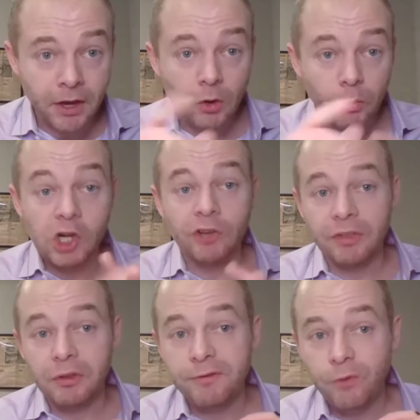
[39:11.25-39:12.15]
which is
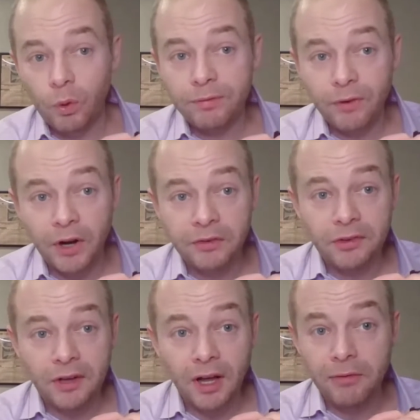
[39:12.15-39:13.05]
at the forefront
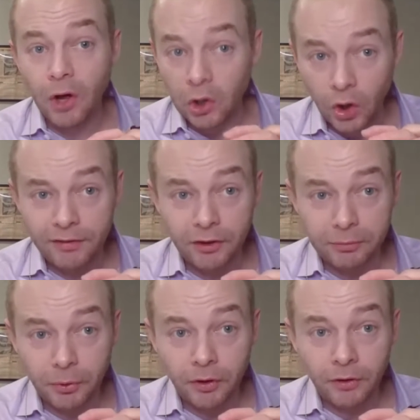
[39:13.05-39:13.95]
of a lot of these
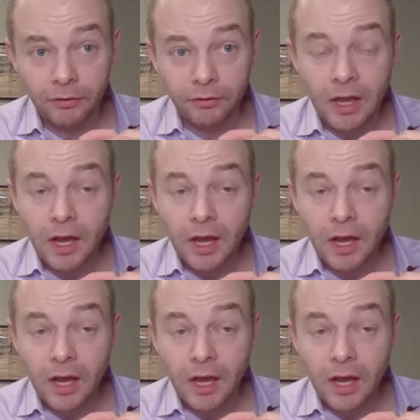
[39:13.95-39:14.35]
protests.